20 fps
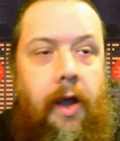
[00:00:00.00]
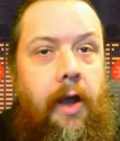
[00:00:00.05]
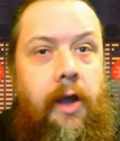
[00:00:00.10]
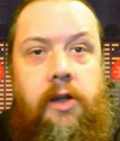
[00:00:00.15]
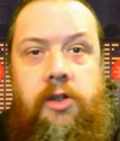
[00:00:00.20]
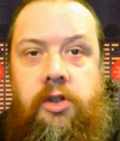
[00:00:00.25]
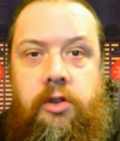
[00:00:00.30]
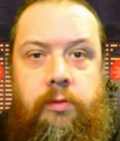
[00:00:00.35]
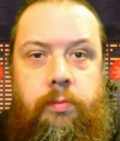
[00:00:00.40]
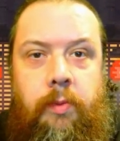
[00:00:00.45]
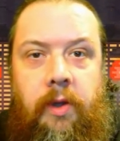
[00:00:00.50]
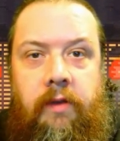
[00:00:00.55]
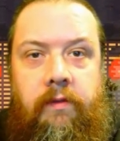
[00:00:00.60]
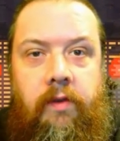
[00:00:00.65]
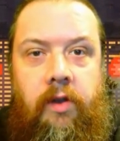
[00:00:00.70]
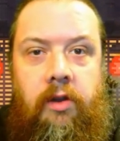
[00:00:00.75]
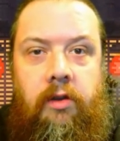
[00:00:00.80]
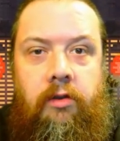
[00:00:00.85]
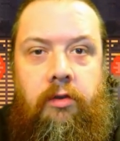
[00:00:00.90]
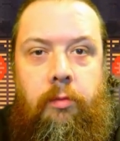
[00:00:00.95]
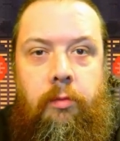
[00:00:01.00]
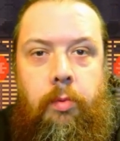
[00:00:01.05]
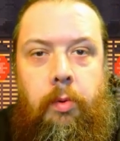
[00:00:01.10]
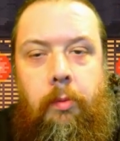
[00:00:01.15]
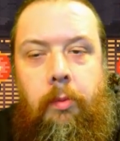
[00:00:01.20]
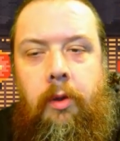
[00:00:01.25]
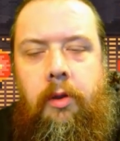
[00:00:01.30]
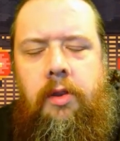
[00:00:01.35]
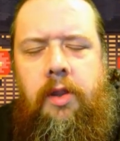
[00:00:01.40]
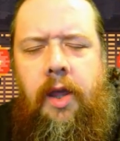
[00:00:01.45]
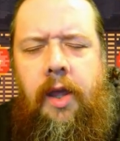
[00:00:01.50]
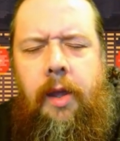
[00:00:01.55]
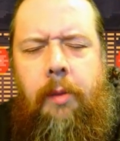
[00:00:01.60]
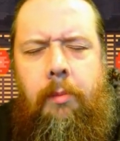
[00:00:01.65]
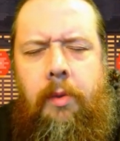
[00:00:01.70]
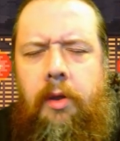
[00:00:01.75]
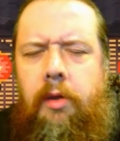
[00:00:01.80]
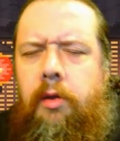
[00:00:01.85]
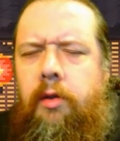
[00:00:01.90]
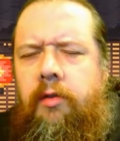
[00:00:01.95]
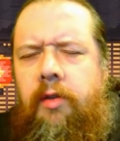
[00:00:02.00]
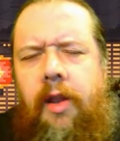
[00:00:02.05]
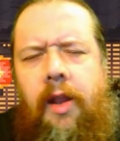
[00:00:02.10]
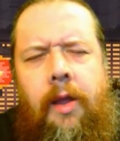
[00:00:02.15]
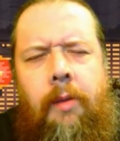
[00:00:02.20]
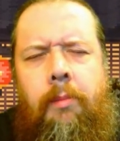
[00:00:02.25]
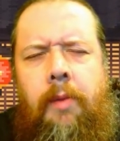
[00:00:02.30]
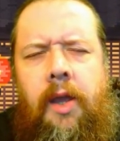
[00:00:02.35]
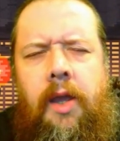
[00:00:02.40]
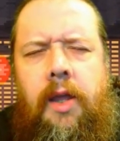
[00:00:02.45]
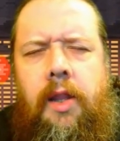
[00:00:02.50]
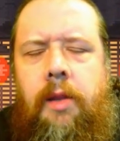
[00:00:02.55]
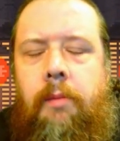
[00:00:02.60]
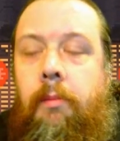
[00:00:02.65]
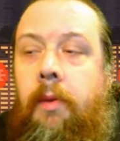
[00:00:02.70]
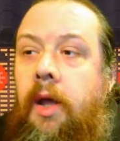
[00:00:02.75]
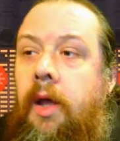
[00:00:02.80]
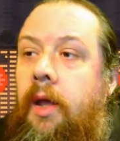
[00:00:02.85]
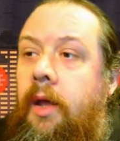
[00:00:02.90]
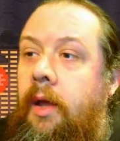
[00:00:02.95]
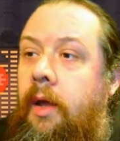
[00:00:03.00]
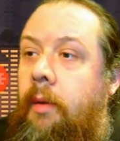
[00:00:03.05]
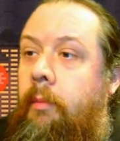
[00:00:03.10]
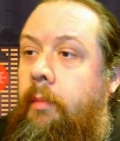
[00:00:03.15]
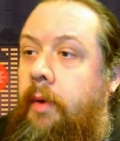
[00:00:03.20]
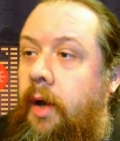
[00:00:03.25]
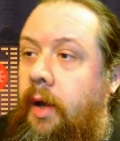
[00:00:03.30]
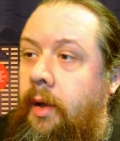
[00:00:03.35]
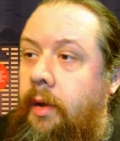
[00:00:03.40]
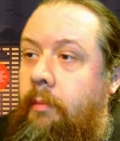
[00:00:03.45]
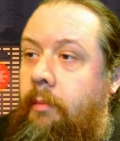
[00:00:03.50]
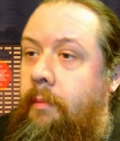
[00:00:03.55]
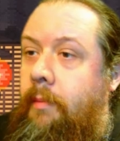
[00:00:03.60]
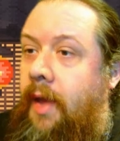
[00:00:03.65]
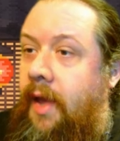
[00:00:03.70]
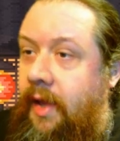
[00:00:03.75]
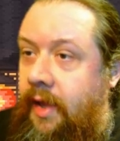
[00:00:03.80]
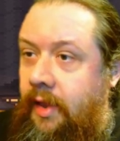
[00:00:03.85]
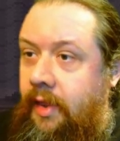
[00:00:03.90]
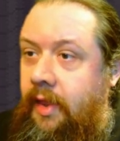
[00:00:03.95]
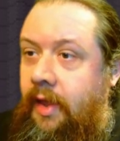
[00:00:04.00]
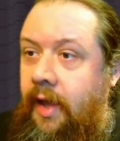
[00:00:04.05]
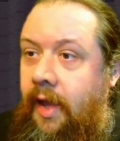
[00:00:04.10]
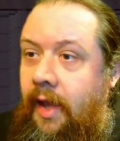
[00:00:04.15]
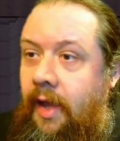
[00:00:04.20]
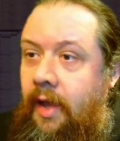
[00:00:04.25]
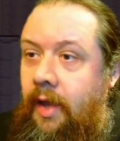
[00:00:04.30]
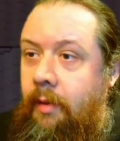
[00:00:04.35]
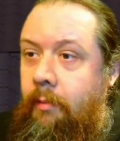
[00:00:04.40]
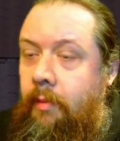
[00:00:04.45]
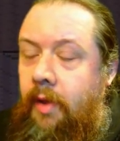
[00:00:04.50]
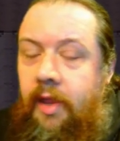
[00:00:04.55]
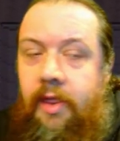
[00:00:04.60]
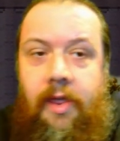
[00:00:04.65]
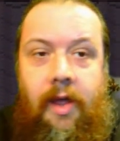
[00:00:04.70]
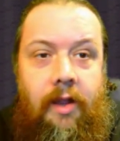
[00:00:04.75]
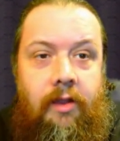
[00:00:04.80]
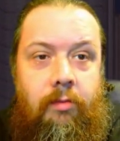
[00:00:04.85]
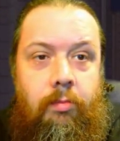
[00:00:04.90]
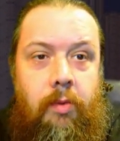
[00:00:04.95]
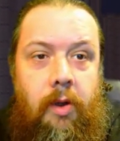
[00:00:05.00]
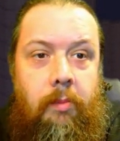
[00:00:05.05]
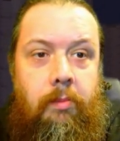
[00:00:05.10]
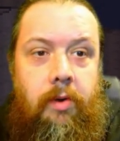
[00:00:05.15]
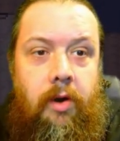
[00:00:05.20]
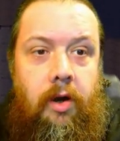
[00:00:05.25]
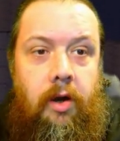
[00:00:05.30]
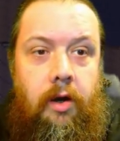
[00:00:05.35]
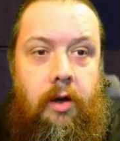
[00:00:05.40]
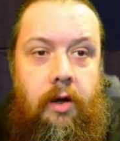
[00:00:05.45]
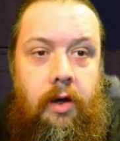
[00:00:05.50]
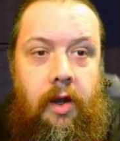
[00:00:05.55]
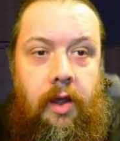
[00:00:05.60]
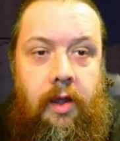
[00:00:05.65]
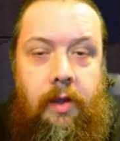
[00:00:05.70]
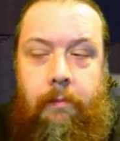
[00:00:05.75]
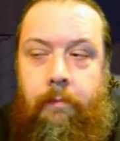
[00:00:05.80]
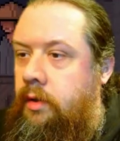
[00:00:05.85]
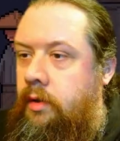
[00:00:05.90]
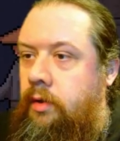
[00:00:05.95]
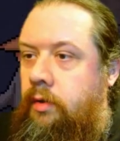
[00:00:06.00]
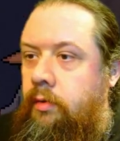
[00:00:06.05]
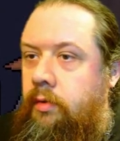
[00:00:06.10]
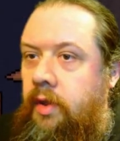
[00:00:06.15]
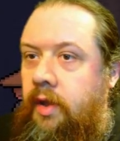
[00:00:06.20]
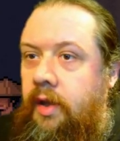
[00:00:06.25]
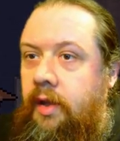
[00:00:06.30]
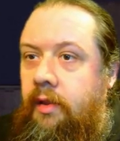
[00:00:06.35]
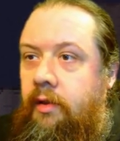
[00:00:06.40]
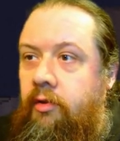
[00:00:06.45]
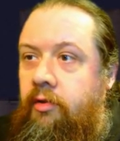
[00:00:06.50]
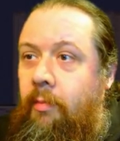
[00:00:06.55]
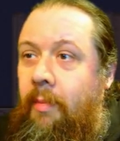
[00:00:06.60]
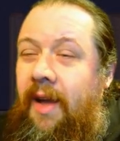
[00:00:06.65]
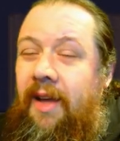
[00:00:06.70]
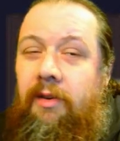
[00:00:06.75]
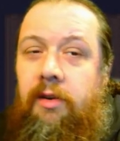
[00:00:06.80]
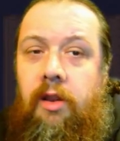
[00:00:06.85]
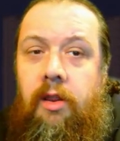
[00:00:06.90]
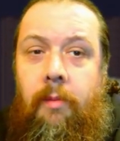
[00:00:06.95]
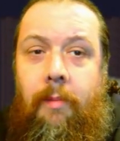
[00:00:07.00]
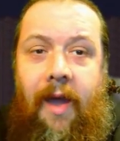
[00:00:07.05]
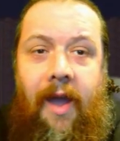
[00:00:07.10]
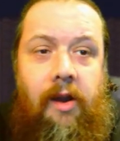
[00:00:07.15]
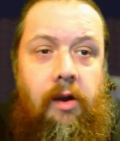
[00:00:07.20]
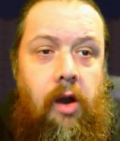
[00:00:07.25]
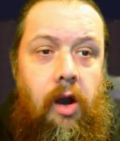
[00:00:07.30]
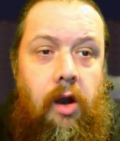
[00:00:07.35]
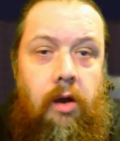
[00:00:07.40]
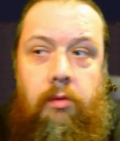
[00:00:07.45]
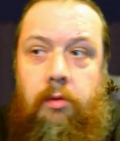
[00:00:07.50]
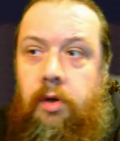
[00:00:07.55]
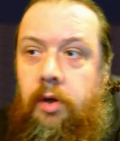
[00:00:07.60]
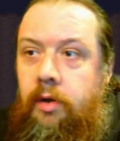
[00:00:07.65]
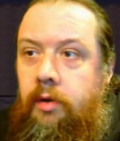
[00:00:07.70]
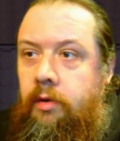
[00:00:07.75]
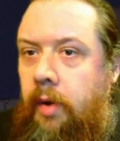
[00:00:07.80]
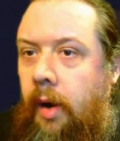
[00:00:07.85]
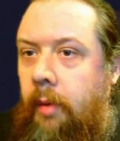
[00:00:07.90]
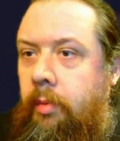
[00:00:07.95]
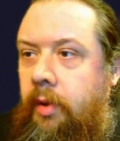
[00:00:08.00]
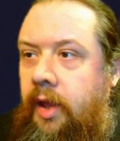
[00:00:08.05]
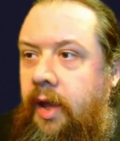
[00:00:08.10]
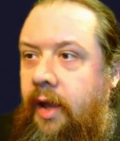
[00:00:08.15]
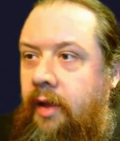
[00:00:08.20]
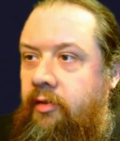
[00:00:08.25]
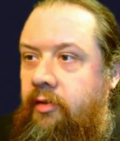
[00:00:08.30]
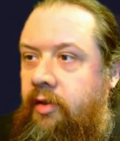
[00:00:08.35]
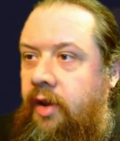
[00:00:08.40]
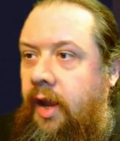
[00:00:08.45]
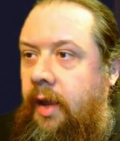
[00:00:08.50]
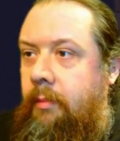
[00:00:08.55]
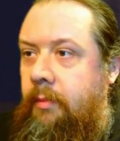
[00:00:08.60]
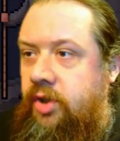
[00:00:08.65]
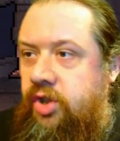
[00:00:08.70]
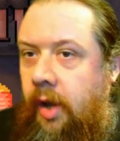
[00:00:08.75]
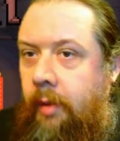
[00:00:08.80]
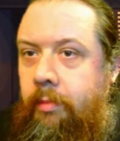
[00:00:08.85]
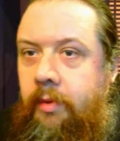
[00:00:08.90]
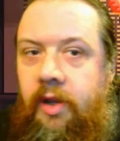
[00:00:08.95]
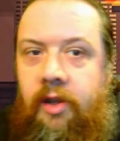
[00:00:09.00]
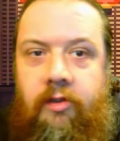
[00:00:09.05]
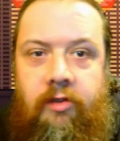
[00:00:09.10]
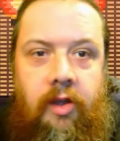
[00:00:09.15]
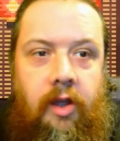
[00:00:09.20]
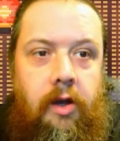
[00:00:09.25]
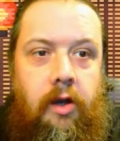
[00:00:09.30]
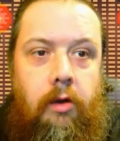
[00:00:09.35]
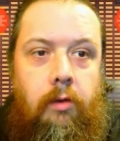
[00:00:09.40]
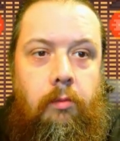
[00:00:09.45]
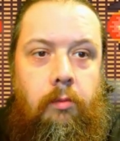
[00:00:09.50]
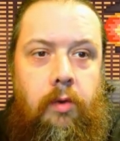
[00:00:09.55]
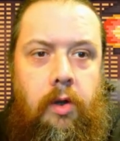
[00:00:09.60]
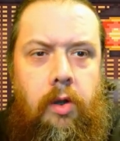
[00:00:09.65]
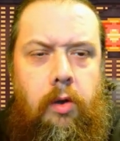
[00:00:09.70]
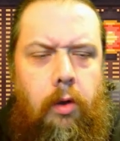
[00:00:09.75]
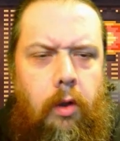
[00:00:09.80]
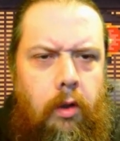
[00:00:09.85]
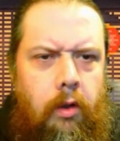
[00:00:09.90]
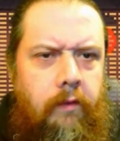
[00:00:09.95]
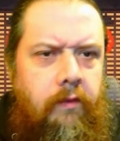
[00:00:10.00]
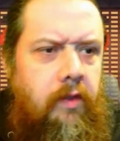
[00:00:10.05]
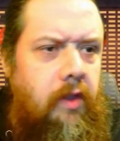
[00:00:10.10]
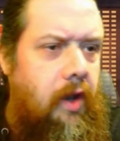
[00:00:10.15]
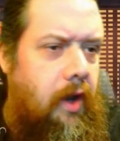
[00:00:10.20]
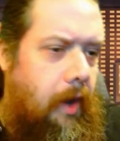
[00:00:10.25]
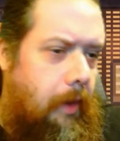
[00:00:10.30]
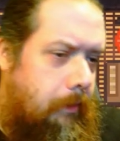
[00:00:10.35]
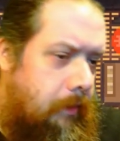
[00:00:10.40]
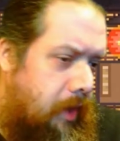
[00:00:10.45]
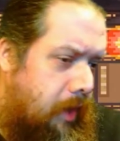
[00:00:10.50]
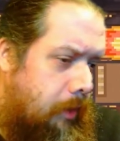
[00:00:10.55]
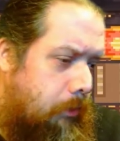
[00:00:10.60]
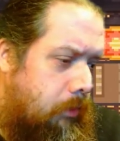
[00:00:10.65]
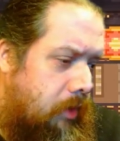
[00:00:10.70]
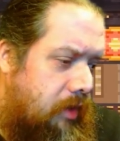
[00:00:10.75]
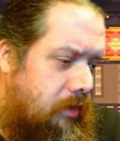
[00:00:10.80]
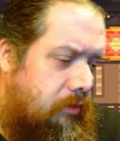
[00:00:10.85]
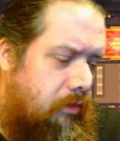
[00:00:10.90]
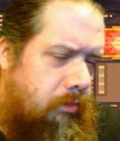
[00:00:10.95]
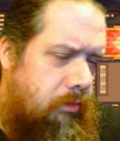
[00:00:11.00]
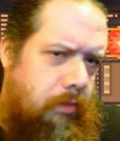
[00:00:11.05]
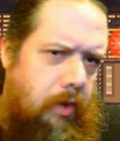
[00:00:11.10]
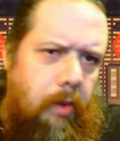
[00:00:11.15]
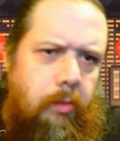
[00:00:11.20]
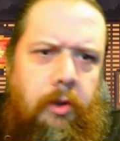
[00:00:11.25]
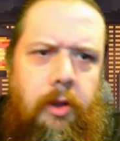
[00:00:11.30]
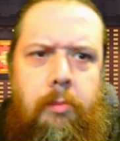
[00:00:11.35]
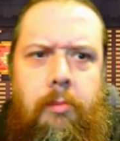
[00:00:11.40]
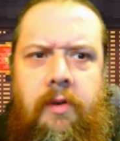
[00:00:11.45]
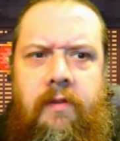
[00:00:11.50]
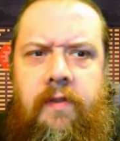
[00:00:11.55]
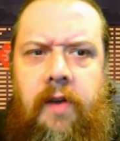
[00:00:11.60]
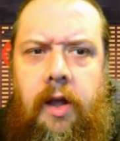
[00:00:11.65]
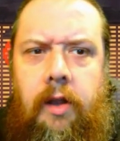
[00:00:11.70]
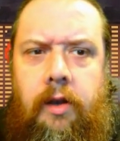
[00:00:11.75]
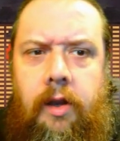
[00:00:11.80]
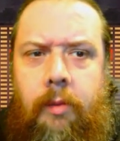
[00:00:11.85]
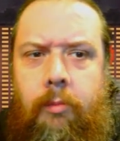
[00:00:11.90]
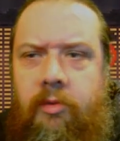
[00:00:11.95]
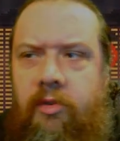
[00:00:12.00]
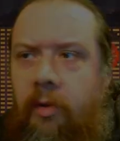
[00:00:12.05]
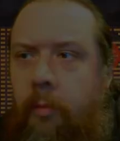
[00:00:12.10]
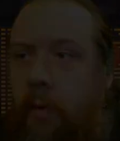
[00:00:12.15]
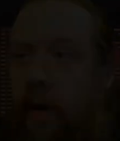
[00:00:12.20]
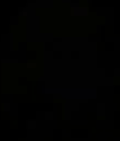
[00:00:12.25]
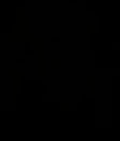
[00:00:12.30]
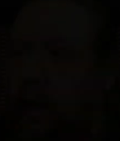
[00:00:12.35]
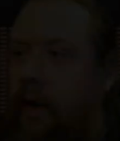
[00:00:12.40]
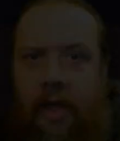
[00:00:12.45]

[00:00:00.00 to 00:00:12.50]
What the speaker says: I just make videos to promote the game and because I like making them. But making the game, that's my priority. New thing, there's a mountain in the background. Probably has a name in Japanese that I don't recall off the top of my head, but it's probably in my file name somewhere.